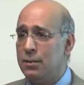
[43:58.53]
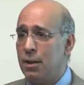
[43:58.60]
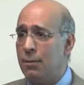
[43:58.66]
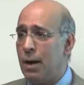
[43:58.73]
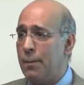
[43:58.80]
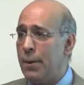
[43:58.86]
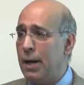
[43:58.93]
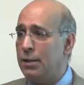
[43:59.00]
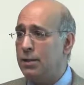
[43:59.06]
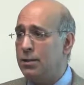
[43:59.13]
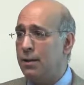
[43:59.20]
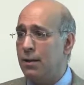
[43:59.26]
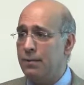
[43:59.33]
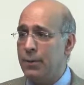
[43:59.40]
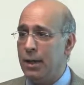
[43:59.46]
You know, my
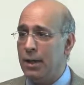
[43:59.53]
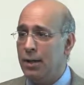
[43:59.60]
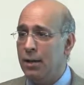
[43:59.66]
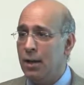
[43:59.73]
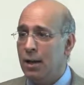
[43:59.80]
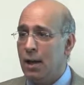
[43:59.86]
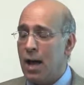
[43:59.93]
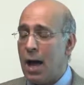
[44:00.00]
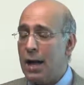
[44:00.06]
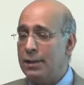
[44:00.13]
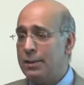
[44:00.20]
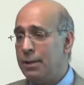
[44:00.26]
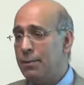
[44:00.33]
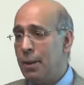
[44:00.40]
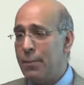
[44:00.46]
patients love me. I
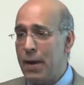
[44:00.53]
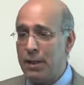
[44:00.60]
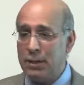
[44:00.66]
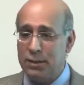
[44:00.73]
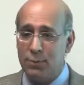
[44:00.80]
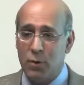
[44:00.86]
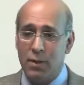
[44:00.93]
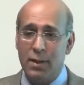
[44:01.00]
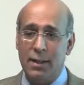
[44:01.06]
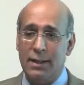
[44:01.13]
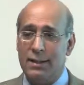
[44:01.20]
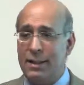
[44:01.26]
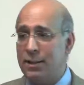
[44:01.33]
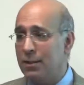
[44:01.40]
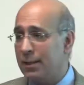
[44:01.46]
see my patients more than
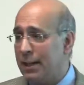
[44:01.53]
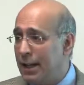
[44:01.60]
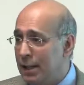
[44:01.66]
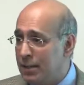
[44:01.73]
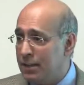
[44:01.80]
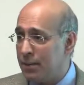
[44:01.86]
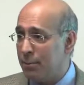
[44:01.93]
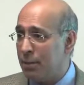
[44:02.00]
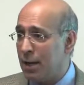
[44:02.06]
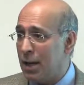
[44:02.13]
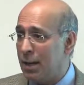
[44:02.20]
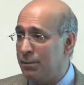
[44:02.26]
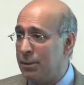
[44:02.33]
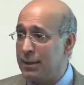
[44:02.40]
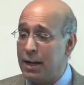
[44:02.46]
they see their kids
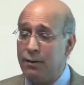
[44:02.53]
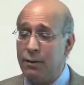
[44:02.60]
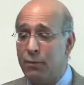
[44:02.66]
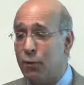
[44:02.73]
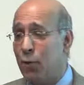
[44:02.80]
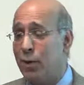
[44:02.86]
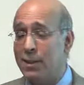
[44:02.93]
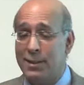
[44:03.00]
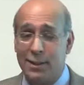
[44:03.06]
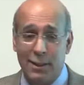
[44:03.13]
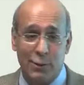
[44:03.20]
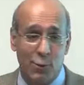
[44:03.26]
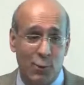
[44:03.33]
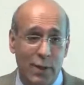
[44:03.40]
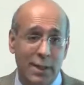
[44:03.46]
sometimes because four to
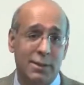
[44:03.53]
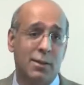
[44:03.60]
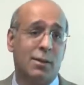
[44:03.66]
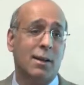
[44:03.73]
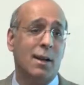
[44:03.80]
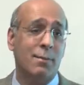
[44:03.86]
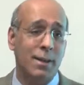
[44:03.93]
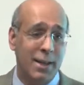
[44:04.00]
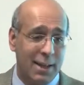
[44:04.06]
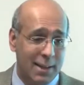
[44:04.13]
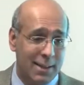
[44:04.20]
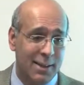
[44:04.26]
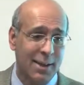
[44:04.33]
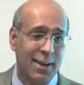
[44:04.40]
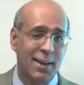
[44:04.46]
six weeks they're coming
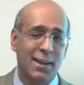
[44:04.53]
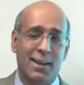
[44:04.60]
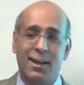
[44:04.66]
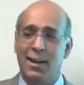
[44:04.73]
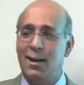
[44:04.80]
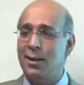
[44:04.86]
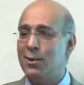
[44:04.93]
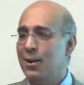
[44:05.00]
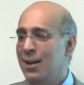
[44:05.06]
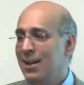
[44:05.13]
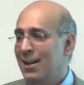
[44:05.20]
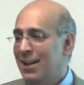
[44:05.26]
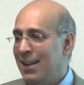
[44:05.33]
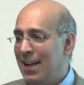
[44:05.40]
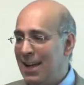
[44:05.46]
in, you know.
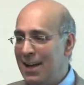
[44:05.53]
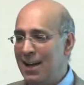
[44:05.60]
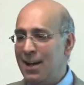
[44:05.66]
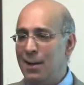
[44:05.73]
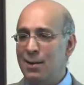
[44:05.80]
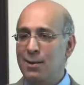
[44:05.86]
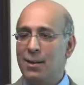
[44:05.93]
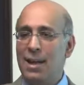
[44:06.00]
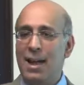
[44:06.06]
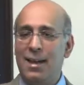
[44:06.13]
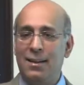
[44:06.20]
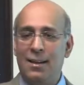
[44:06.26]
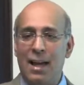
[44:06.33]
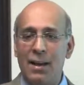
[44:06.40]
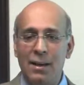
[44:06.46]
Uh,
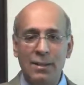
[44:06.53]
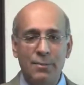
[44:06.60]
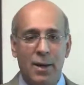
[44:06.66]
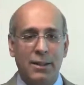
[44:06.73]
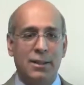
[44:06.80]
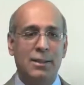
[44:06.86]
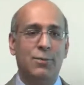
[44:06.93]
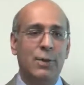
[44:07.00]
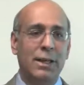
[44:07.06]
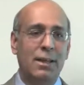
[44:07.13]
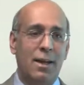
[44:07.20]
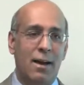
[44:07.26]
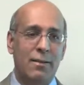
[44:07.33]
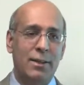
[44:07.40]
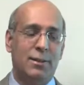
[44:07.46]
and as much as we
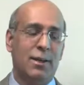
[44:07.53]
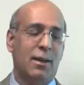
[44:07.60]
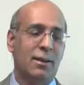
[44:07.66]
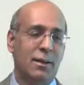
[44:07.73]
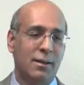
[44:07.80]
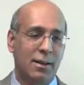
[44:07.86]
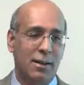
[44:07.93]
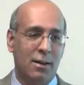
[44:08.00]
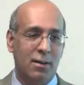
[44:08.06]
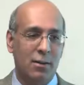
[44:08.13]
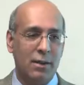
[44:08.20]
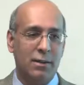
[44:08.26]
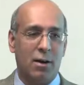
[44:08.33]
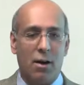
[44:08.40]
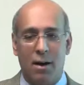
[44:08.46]
love each other, you know,
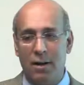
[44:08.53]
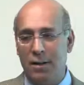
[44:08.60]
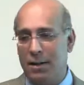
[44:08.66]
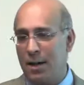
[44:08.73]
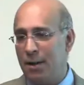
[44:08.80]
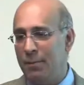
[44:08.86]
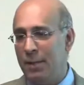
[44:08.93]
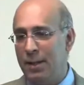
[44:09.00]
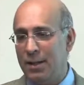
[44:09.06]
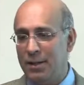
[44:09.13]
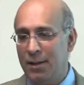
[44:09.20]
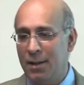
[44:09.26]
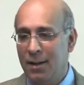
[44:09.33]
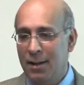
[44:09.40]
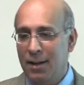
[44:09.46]
it's hard to come
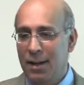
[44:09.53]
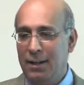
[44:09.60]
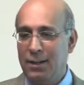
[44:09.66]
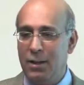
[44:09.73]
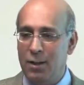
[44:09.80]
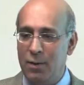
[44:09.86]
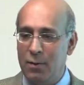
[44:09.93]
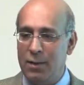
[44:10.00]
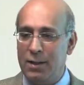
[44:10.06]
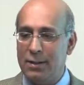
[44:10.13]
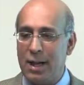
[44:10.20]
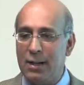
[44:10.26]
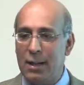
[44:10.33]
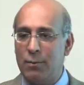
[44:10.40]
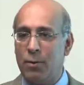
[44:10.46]
in. You know, it's
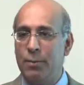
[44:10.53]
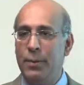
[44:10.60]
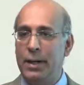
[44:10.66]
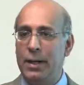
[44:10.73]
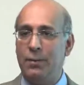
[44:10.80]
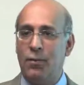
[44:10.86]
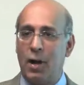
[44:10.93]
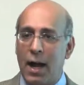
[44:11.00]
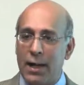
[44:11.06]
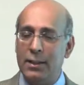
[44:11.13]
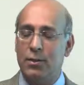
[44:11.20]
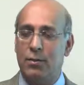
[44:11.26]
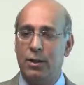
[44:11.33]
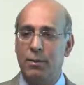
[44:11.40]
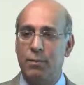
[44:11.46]
not like we're meeting for
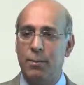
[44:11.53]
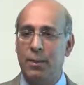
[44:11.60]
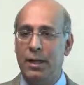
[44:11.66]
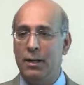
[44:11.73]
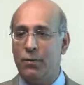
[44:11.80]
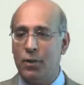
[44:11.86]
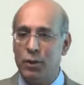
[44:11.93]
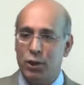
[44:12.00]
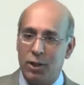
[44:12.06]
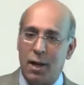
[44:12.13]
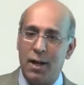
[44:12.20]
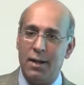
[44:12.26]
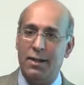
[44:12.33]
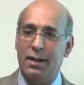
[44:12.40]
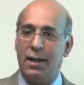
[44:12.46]
ice cream. We're meeting for a
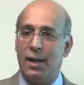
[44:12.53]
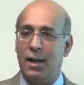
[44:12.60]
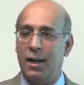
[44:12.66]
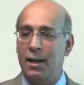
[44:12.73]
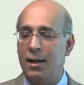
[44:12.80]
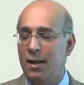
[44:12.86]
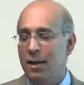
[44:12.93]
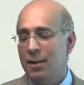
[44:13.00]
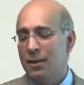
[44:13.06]
shot in the eye.